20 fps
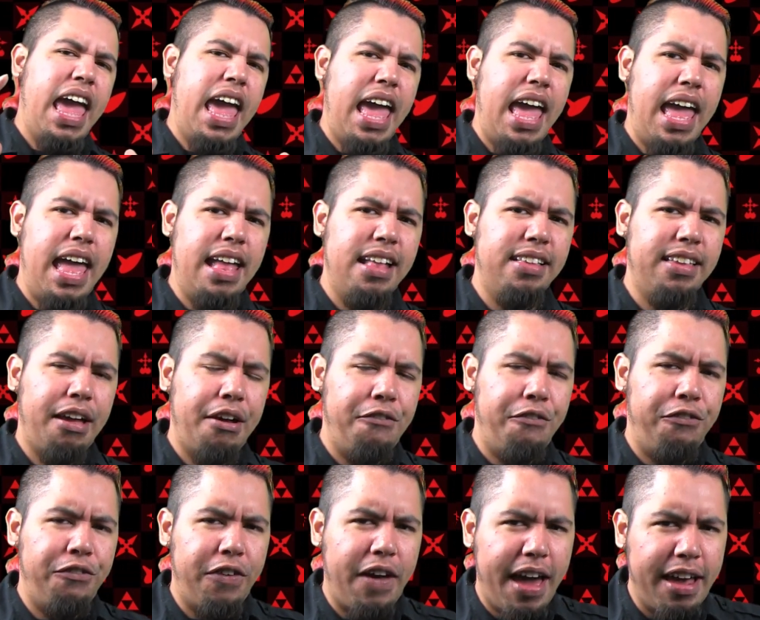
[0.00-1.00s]
And
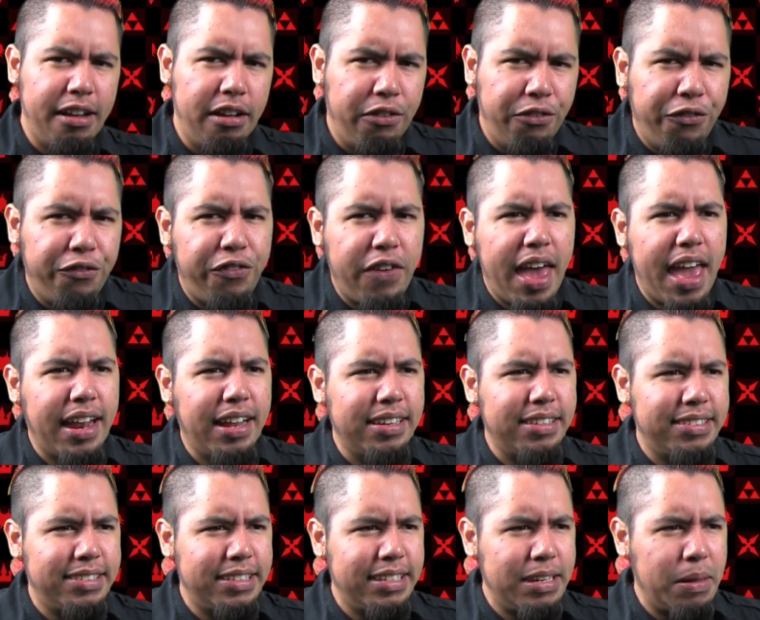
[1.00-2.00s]
Final
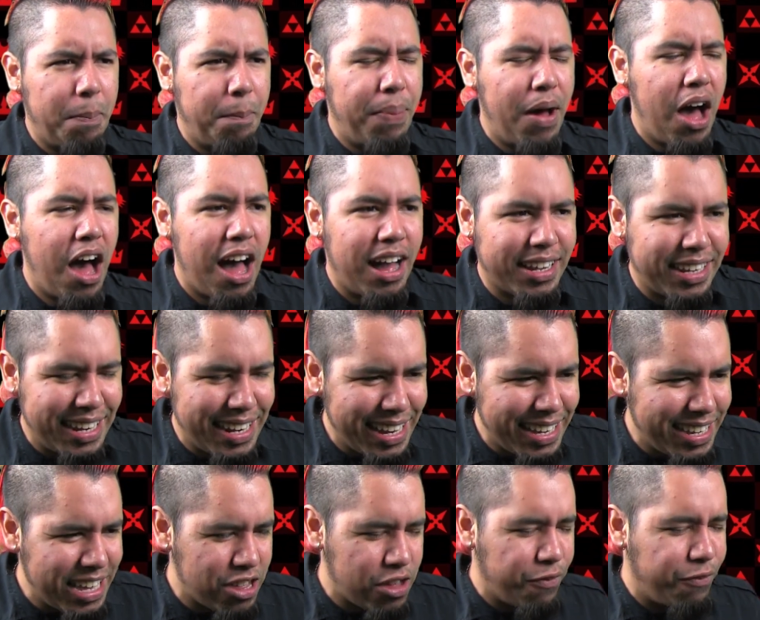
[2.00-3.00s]
Fantasy Pocket
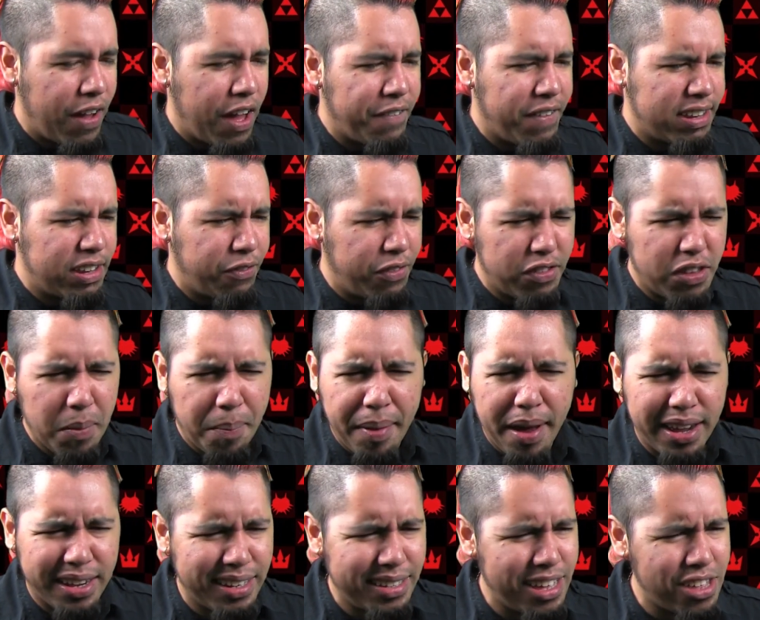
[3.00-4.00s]
Edition, Final Fantasy 15
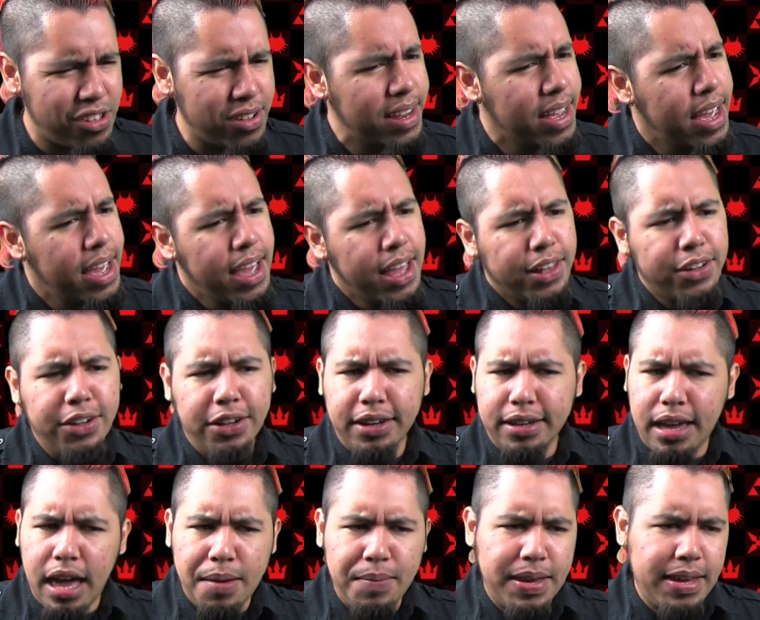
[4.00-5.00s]
Pocket Edition,
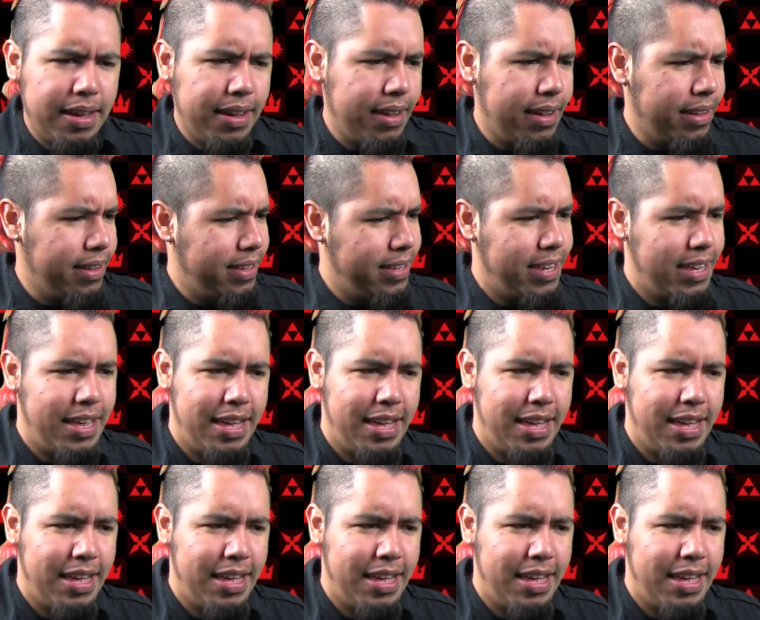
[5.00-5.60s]
look, I mean...